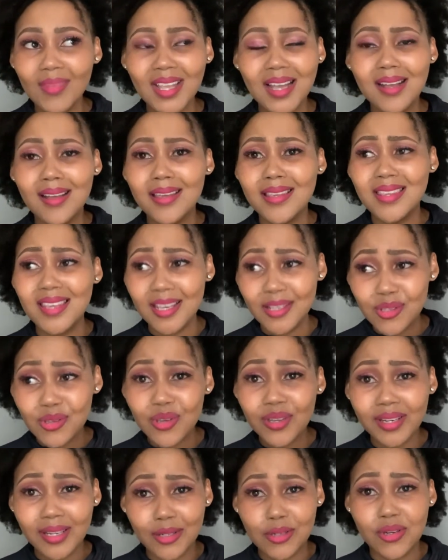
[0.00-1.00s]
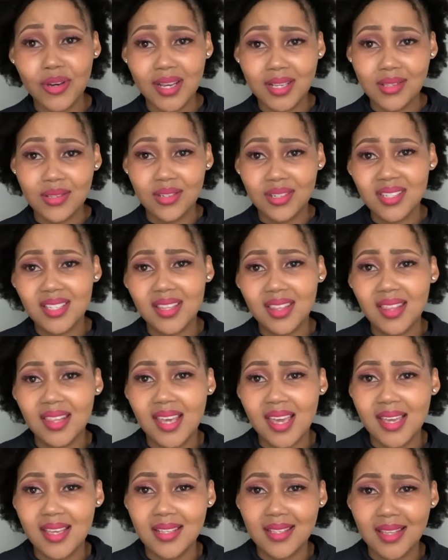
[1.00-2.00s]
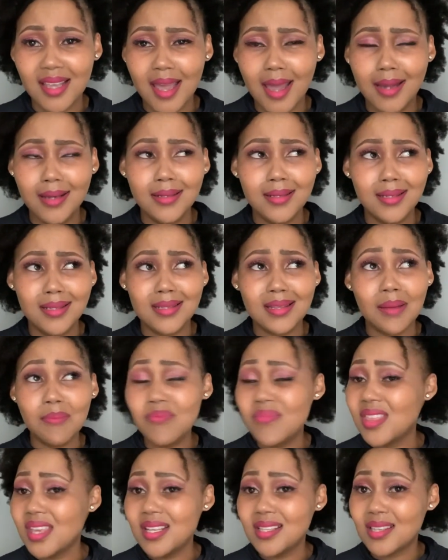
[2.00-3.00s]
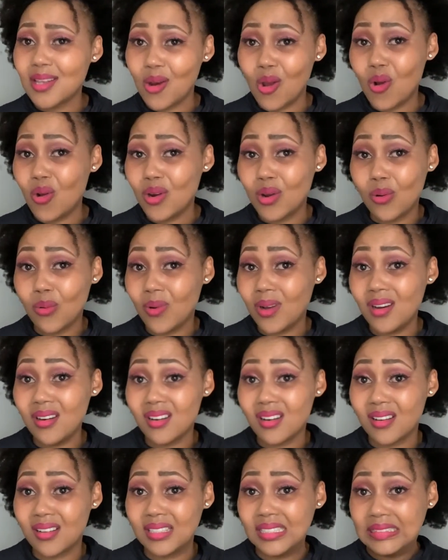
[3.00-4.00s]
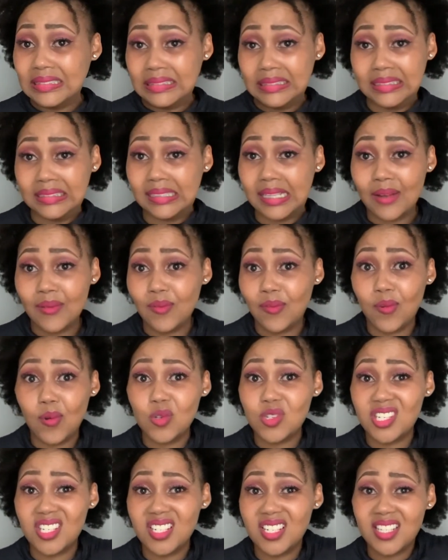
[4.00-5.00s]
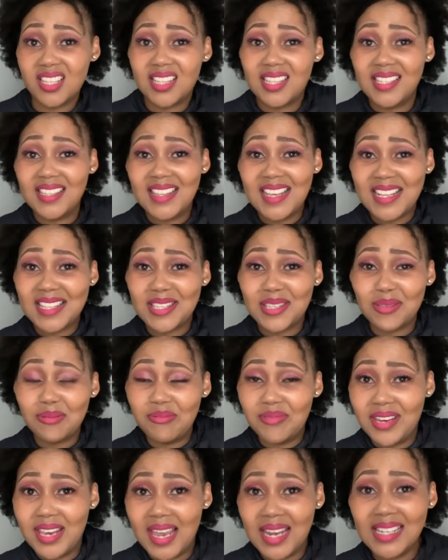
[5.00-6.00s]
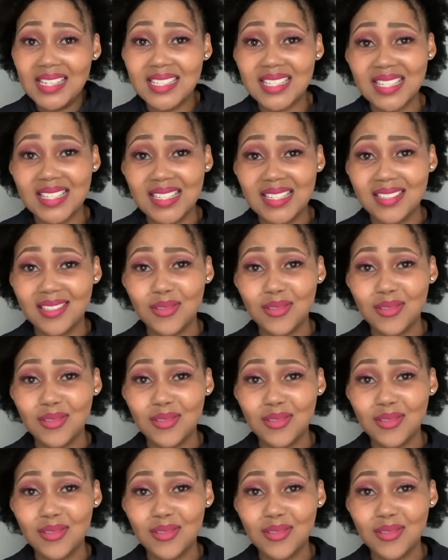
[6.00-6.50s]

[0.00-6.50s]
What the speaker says: Yes, you're going to try certain things, and some things are not going to work. Unfortunately, that's reality.